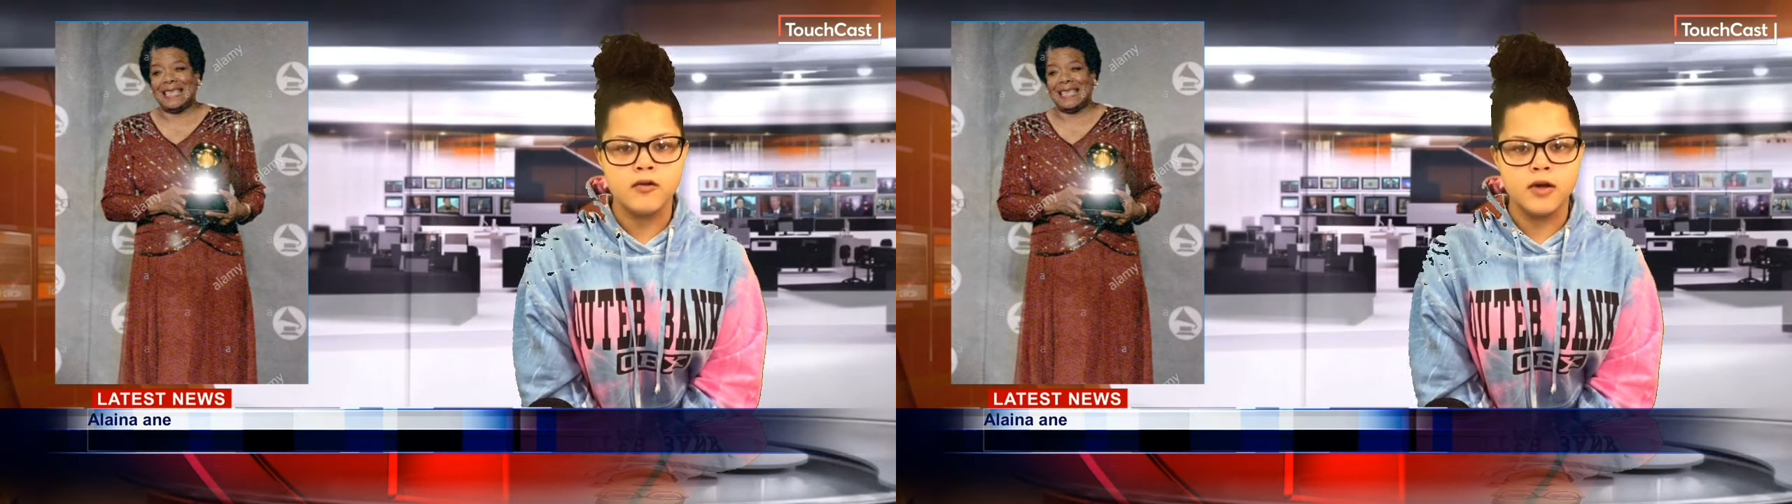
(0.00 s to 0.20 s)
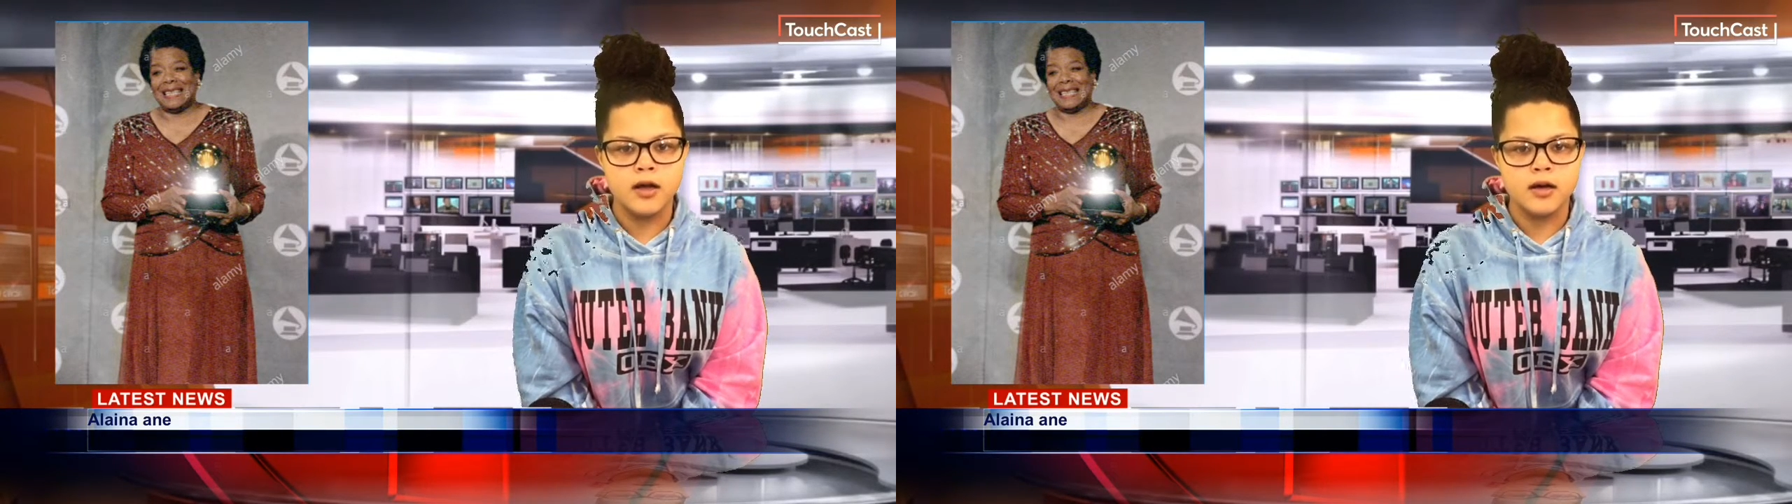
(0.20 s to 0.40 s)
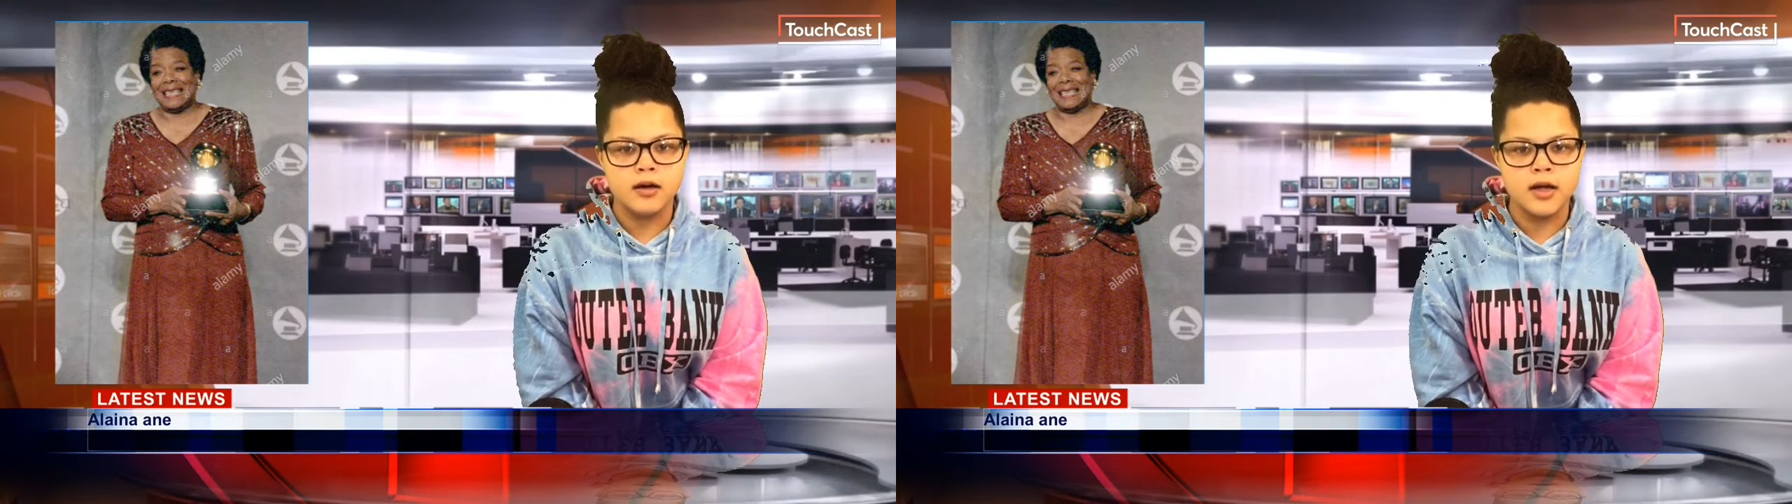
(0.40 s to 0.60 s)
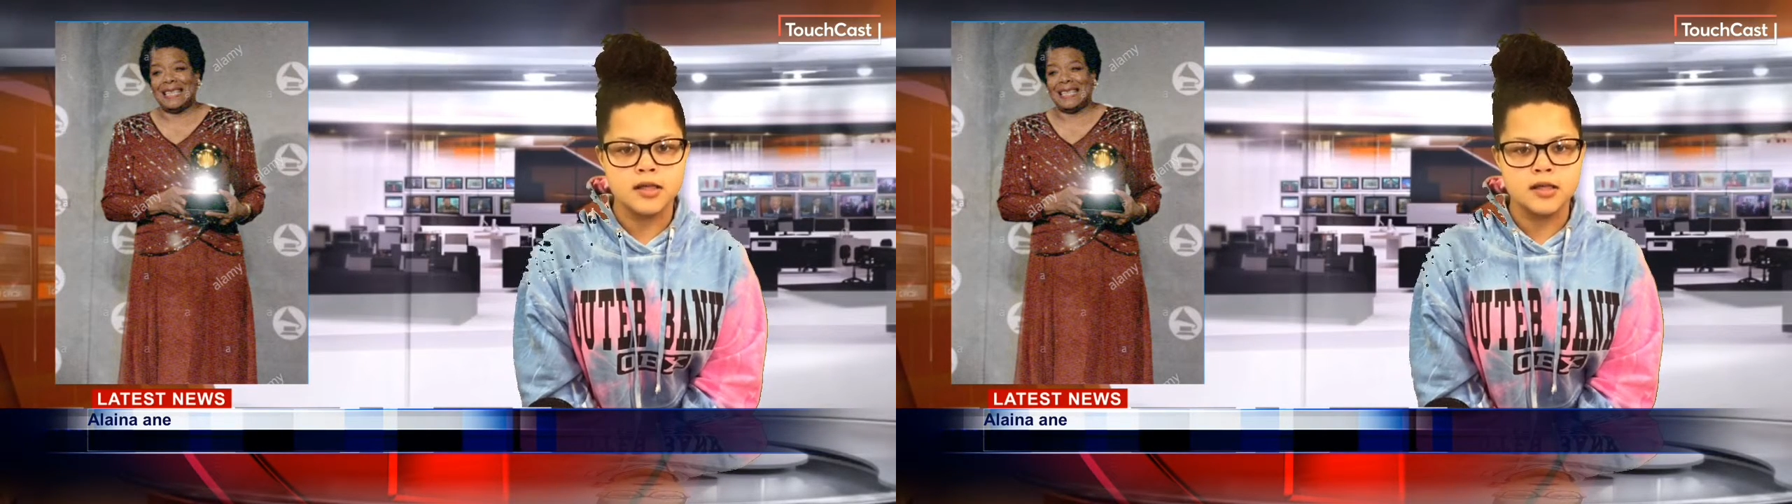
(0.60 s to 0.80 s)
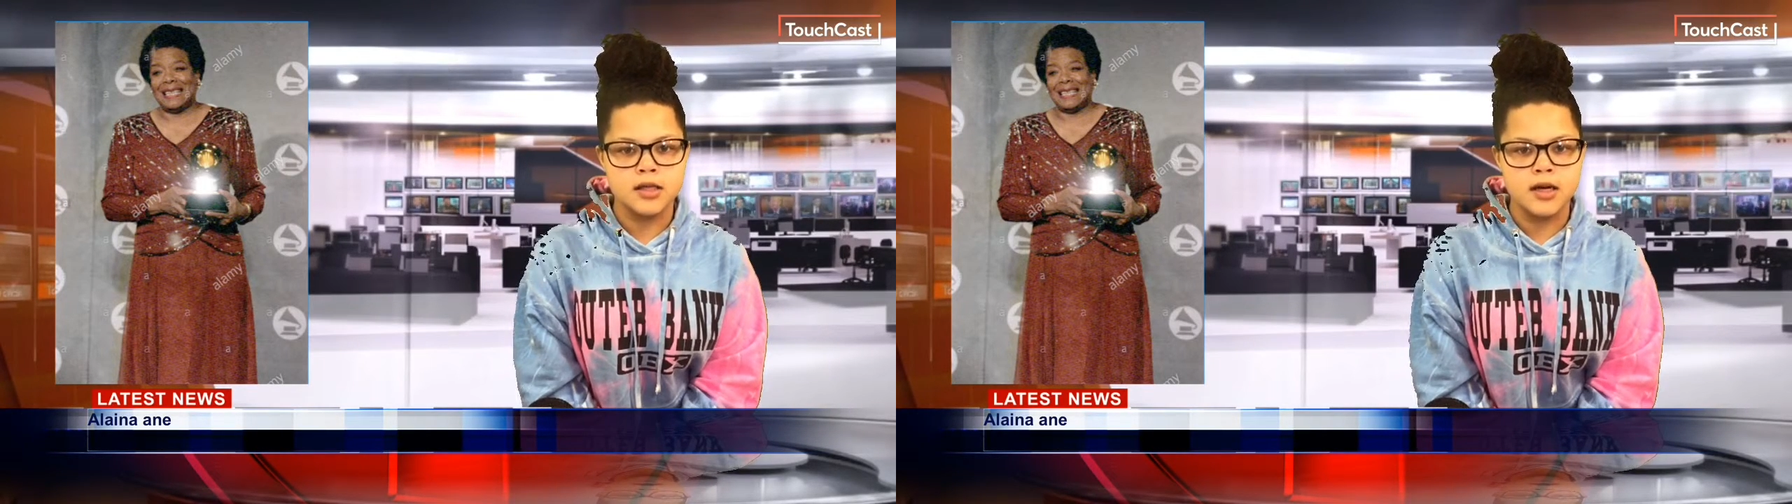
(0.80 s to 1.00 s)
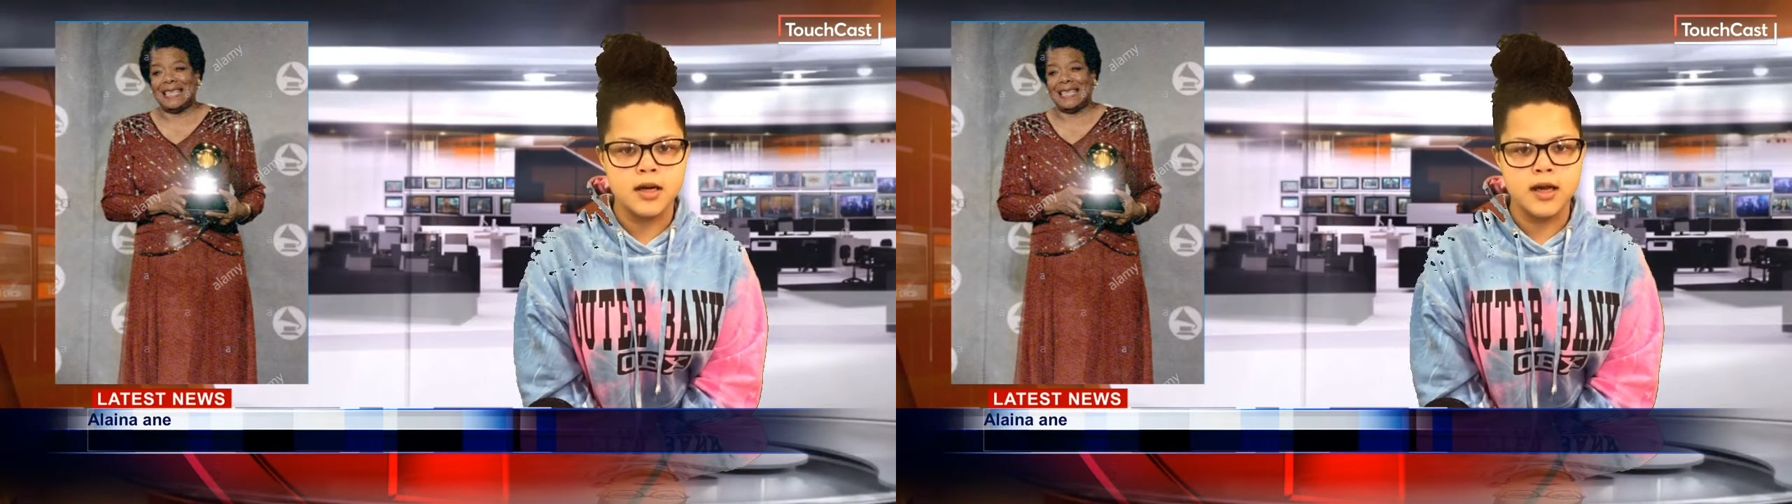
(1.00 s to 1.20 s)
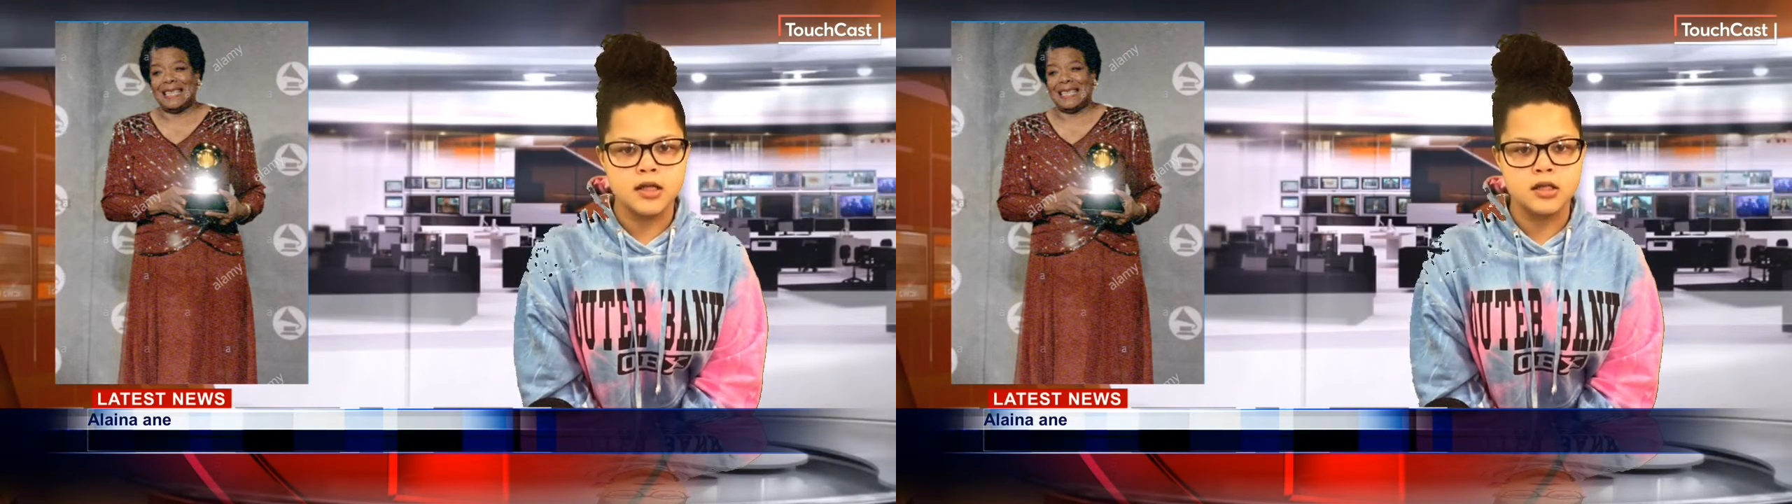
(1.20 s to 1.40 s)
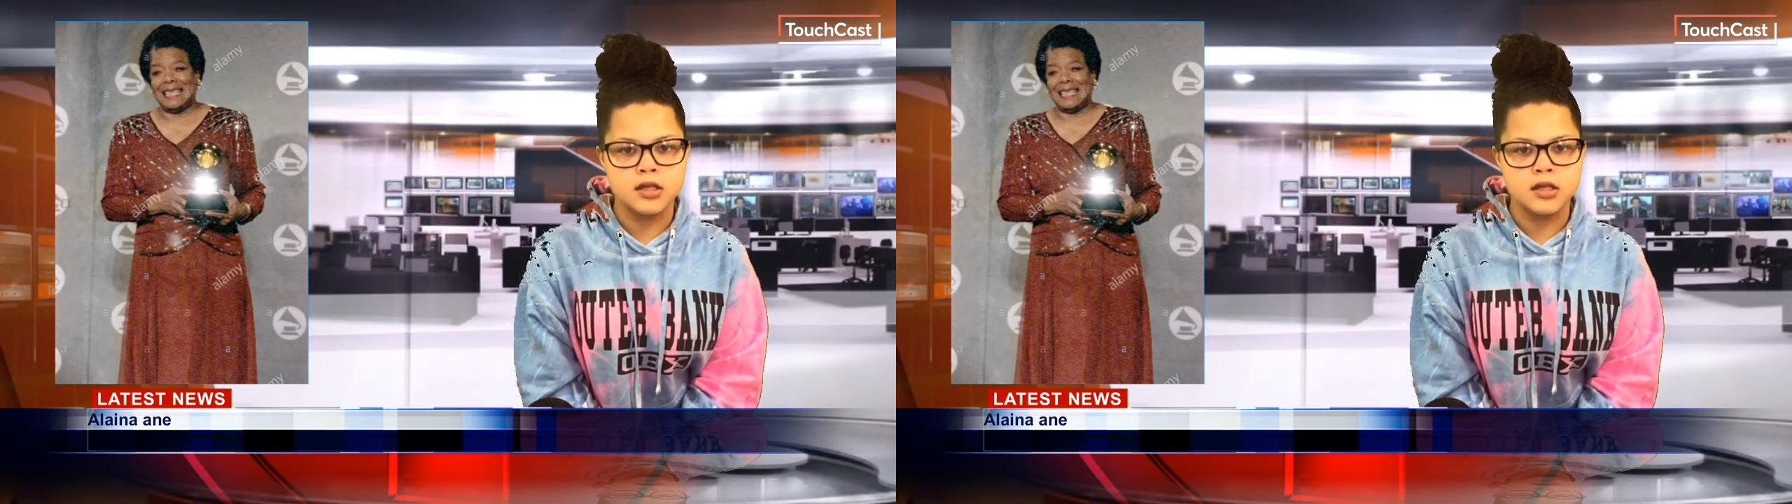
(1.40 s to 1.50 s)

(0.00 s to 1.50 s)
of 1982.